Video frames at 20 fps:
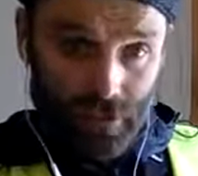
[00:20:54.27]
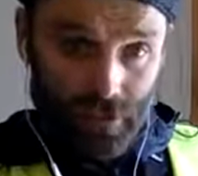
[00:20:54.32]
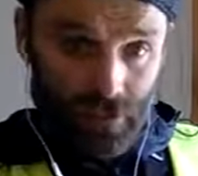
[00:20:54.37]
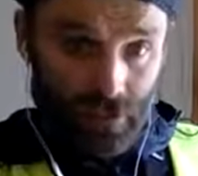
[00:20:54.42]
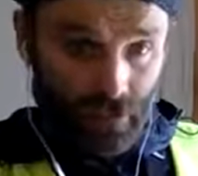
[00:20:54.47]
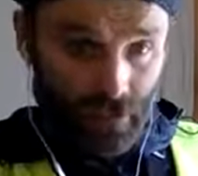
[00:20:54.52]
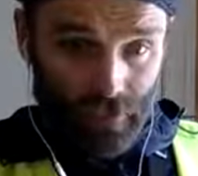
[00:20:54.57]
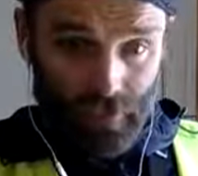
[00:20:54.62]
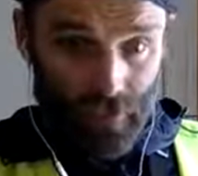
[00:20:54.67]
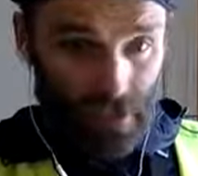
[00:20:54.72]
I
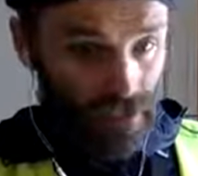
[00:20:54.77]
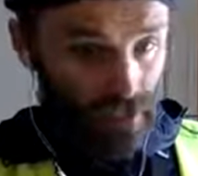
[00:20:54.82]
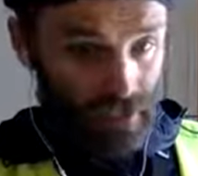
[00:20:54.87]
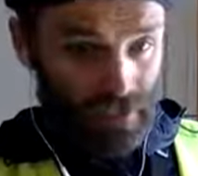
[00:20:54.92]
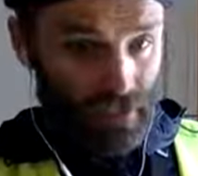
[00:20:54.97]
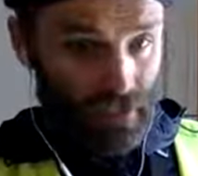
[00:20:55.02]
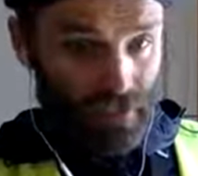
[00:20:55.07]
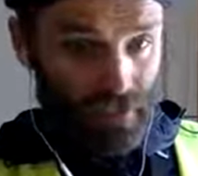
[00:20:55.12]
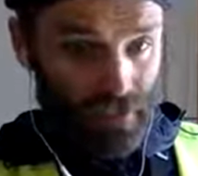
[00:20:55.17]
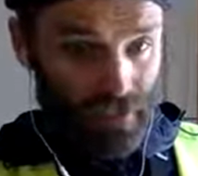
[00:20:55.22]
mean, they're not
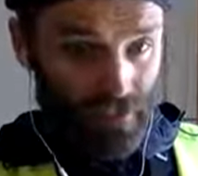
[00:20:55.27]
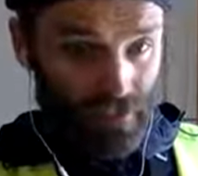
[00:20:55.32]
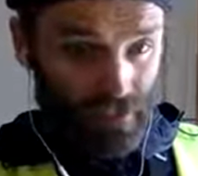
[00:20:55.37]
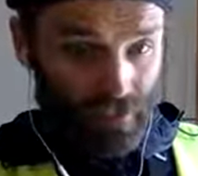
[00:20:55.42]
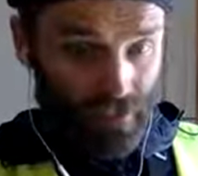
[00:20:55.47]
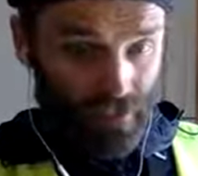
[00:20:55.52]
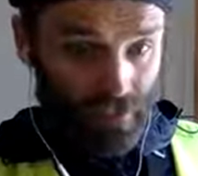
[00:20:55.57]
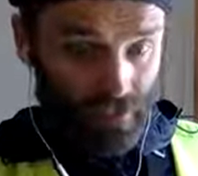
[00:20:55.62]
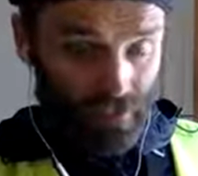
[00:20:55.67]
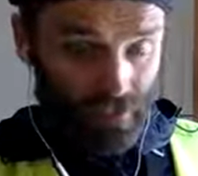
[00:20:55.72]
hiding it.
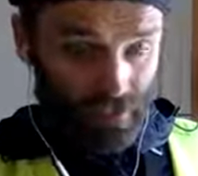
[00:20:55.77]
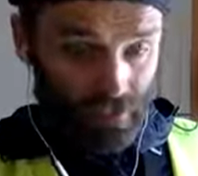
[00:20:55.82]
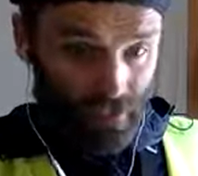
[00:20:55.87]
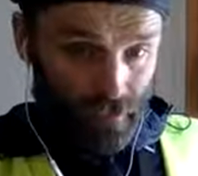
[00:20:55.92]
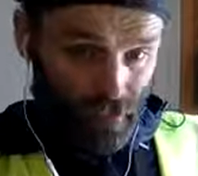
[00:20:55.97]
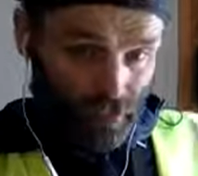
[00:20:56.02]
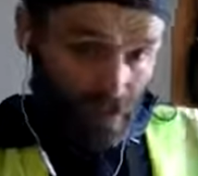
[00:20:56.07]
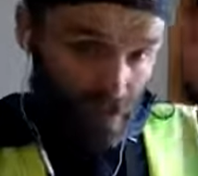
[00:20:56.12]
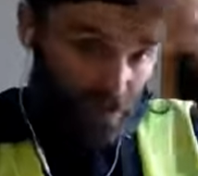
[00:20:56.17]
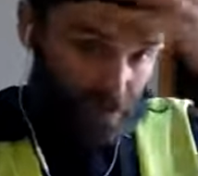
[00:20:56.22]

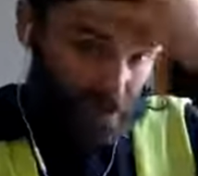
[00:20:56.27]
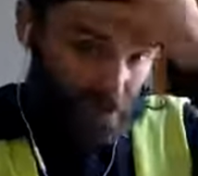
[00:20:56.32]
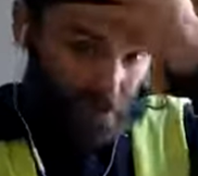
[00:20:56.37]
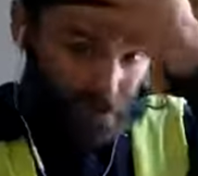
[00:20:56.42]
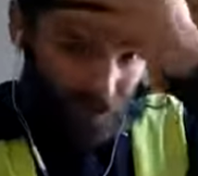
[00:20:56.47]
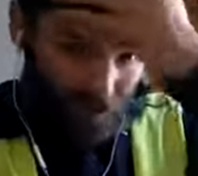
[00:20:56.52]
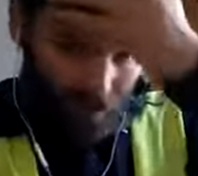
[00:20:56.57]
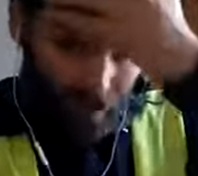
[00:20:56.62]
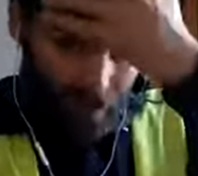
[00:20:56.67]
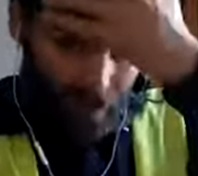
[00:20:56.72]
It's
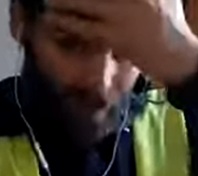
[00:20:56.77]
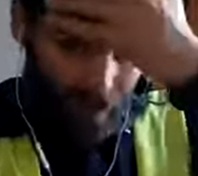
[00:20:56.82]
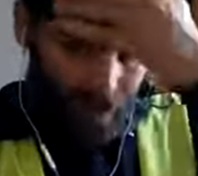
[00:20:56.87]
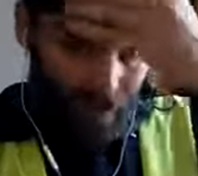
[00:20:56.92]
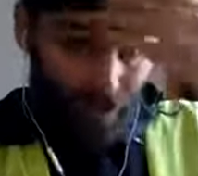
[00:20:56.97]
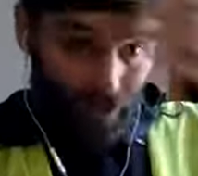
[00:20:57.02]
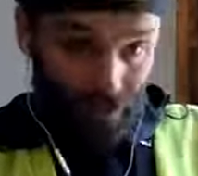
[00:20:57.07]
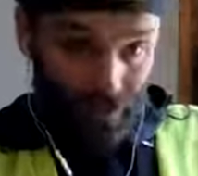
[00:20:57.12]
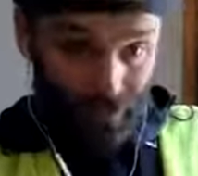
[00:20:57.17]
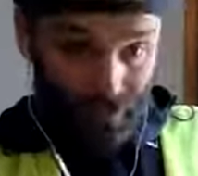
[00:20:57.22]
absolutely
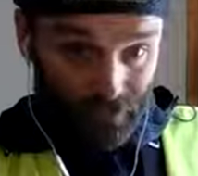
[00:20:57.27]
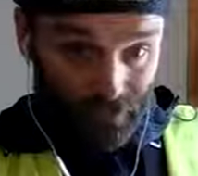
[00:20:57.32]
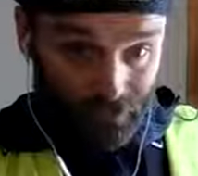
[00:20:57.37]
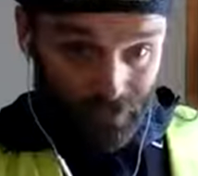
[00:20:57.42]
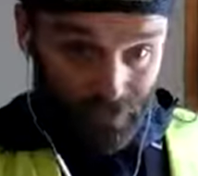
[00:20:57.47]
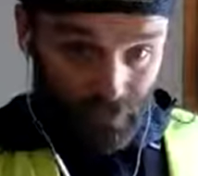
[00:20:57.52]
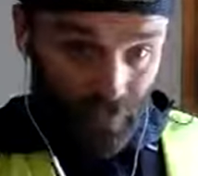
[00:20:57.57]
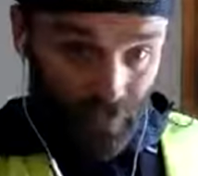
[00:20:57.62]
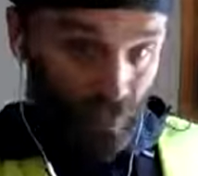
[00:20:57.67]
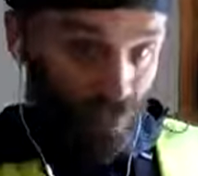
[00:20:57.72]
abominable.
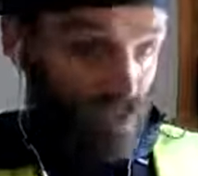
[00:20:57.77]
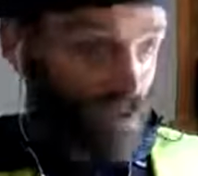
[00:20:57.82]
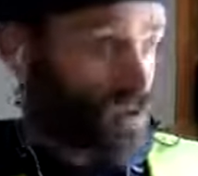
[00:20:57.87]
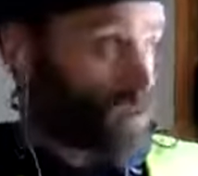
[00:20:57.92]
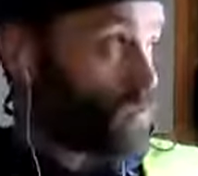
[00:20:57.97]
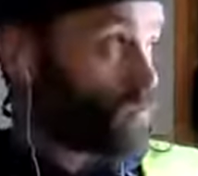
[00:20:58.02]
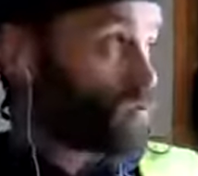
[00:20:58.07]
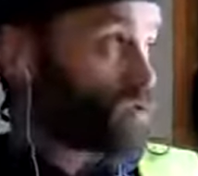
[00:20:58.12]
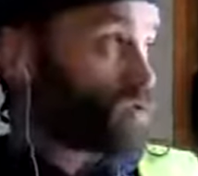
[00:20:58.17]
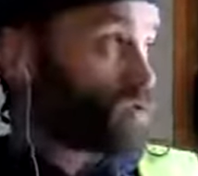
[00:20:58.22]
But it
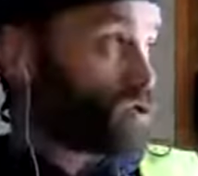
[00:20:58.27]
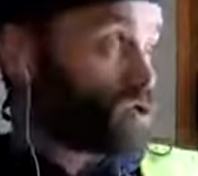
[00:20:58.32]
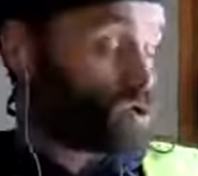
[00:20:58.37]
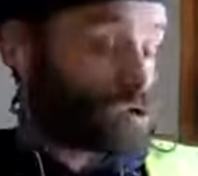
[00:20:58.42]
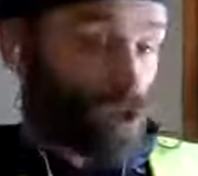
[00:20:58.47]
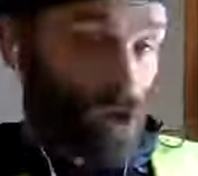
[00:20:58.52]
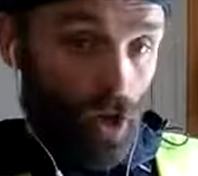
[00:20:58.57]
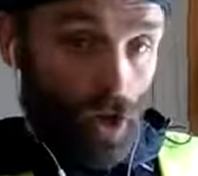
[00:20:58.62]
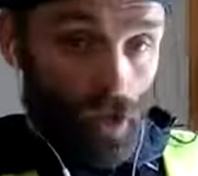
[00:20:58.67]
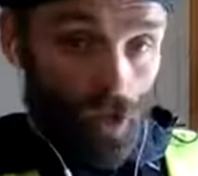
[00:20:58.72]
goes to
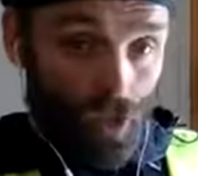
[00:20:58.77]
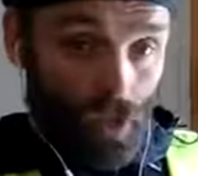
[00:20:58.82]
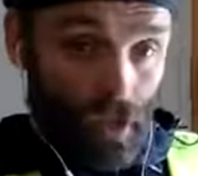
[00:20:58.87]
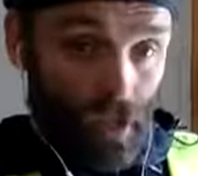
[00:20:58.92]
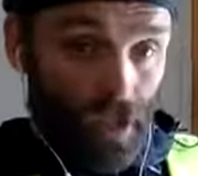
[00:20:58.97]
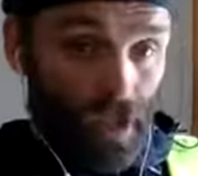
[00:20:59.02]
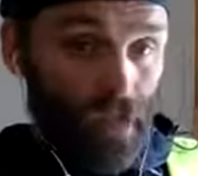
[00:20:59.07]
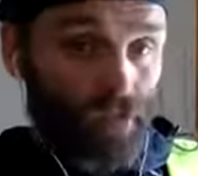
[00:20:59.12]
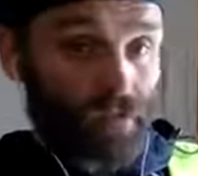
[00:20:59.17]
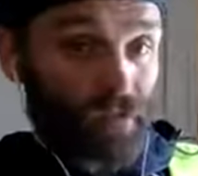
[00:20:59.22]
show
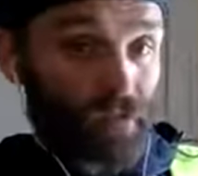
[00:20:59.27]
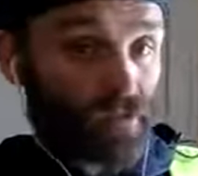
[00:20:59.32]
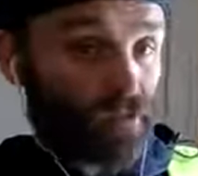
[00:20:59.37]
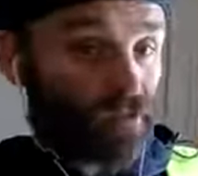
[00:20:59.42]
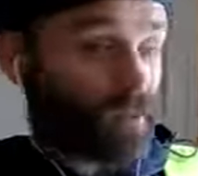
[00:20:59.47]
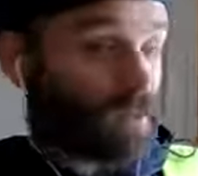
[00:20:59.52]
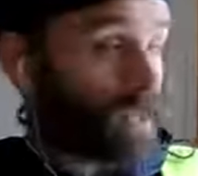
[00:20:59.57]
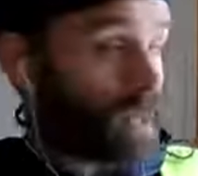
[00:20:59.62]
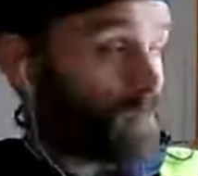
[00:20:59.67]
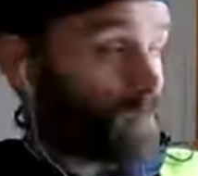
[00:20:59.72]
that
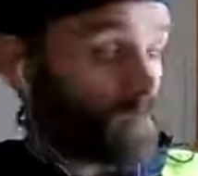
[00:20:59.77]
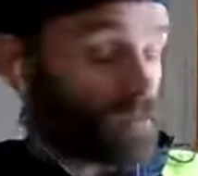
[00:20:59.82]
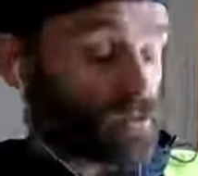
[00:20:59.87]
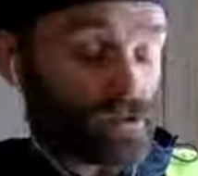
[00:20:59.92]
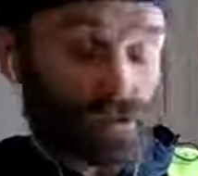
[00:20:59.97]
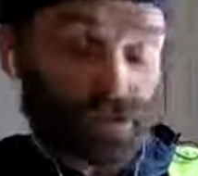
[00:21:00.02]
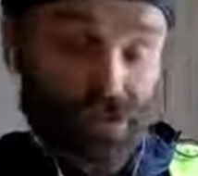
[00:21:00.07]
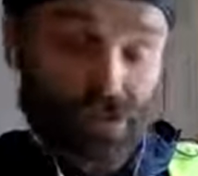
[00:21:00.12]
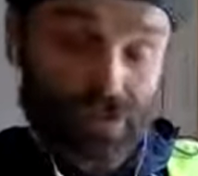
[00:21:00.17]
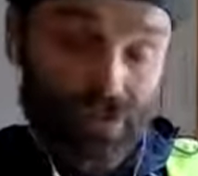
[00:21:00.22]
the Catholic
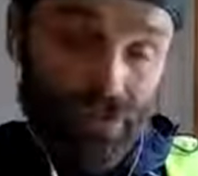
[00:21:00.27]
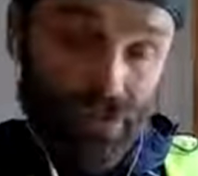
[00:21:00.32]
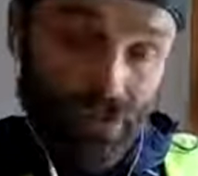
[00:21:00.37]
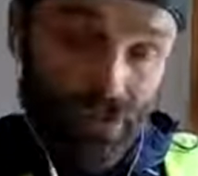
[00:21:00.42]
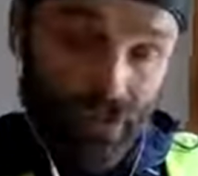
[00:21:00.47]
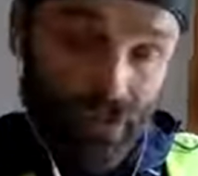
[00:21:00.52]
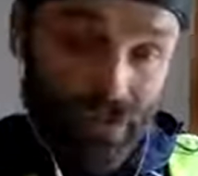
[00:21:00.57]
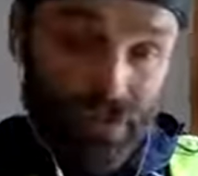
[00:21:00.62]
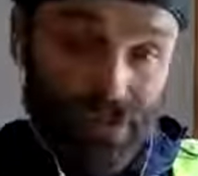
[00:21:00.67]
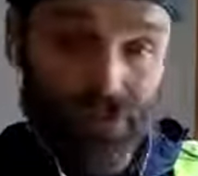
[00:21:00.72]
Church has
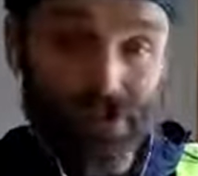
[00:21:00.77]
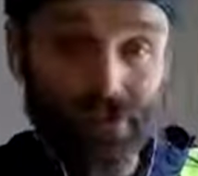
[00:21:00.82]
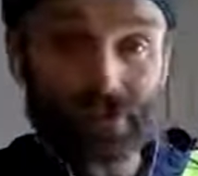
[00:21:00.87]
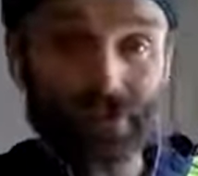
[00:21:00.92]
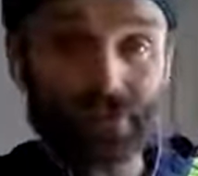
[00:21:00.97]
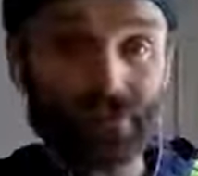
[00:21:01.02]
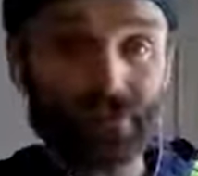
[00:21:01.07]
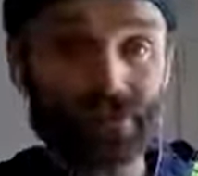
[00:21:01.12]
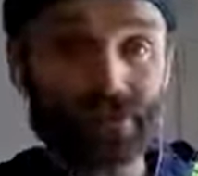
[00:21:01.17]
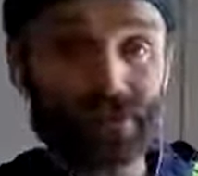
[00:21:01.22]
nothing to do
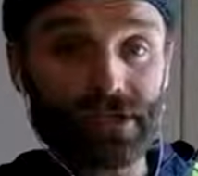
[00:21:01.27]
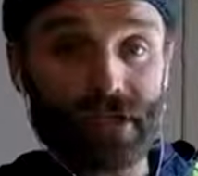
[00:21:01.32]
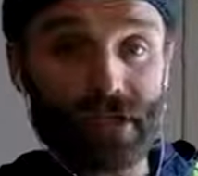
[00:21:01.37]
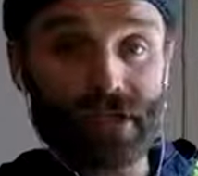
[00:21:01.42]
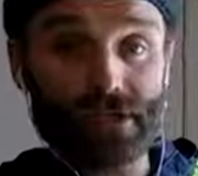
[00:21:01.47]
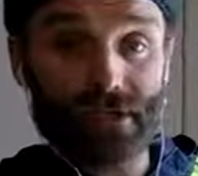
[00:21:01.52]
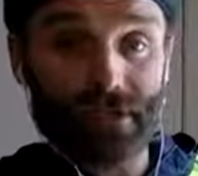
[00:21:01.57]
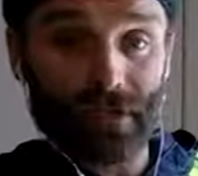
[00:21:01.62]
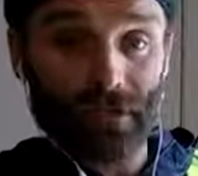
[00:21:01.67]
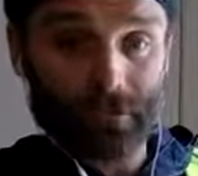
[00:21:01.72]
with
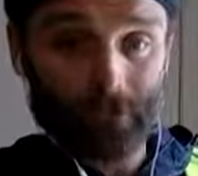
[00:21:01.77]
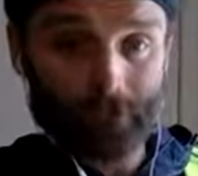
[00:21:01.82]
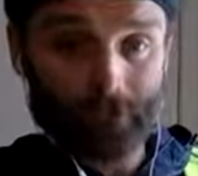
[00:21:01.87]
Christianity.